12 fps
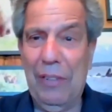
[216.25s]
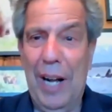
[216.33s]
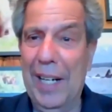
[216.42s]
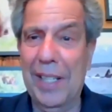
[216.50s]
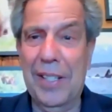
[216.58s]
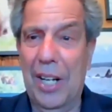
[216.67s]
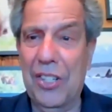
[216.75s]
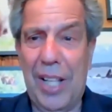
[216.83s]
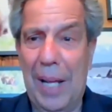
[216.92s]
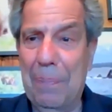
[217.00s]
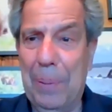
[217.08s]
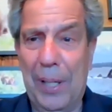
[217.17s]
I nenever had to
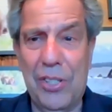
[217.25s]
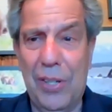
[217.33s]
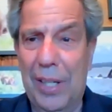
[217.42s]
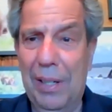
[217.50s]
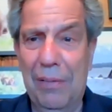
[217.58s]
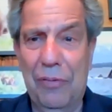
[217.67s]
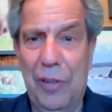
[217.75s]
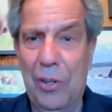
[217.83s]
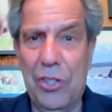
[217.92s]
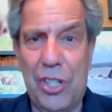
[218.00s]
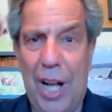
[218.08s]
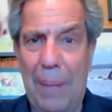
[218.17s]
touch that picture. I didn't
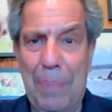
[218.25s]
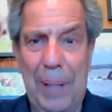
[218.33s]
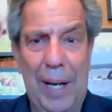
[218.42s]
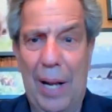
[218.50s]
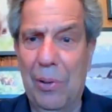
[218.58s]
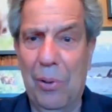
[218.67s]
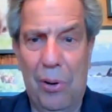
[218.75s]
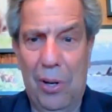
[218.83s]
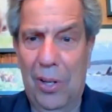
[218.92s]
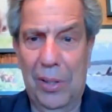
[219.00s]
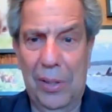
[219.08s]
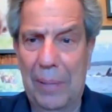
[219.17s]
Photoshop it at
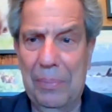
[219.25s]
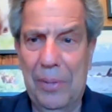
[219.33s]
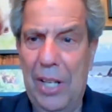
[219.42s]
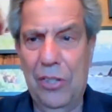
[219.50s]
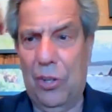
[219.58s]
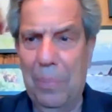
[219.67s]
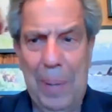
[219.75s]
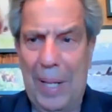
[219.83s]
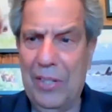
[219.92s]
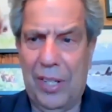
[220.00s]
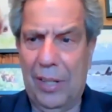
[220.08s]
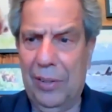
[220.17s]
all. These are
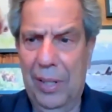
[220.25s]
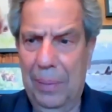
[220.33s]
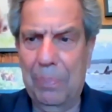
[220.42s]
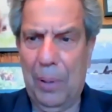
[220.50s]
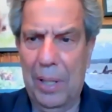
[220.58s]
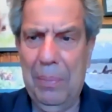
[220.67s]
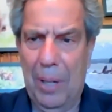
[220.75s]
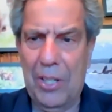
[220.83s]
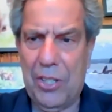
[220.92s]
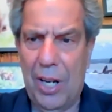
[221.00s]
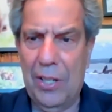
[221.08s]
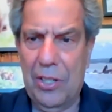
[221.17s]
basically pretty
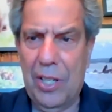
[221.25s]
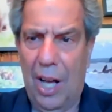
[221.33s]
much